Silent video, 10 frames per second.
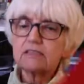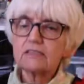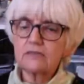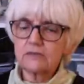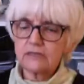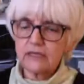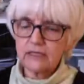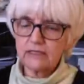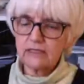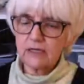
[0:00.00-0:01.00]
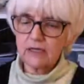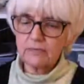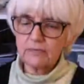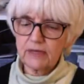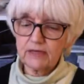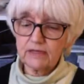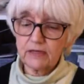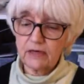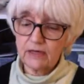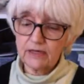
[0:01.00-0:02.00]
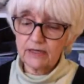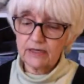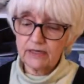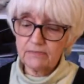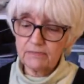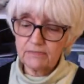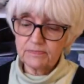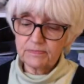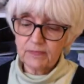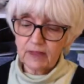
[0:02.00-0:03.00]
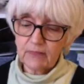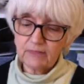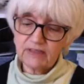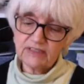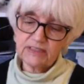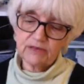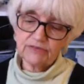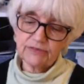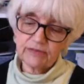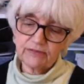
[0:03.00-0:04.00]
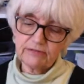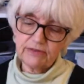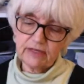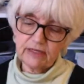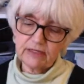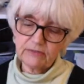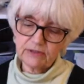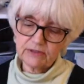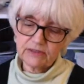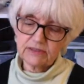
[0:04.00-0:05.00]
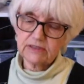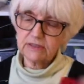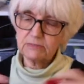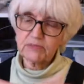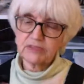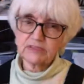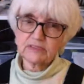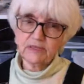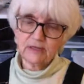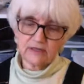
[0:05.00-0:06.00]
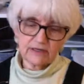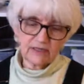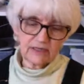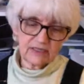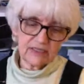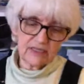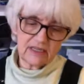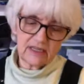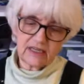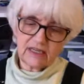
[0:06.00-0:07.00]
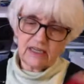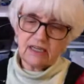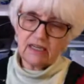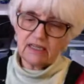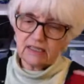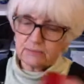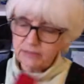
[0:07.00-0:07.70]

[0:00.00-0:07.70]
It's a little tank top by Tahari, but it's Alfred Levine, which isn't the best Tahari, in a